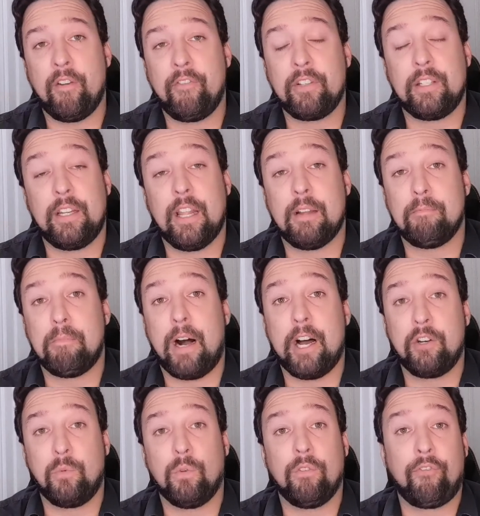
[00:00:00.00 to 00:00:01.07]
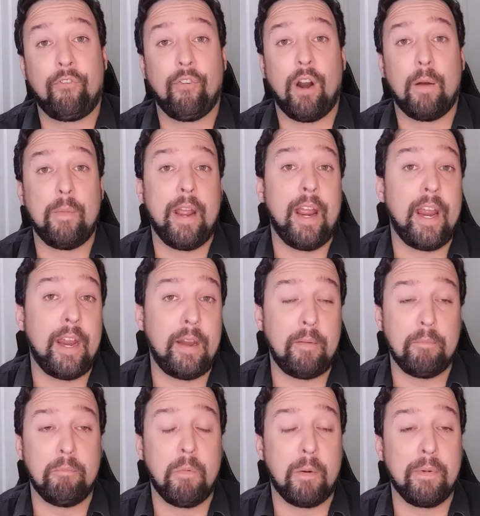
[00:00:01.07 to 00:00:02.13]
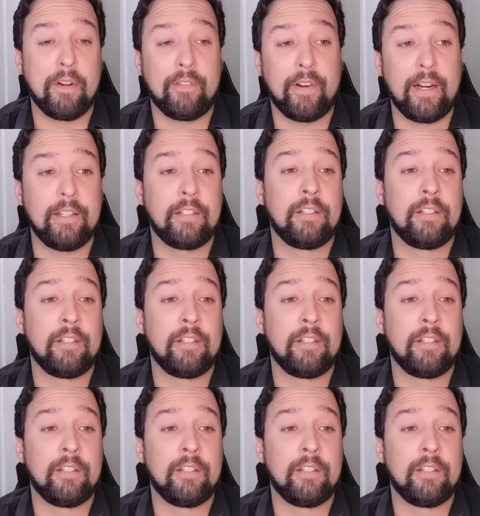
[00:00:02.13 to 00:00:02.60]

visiting that module from a mobile device.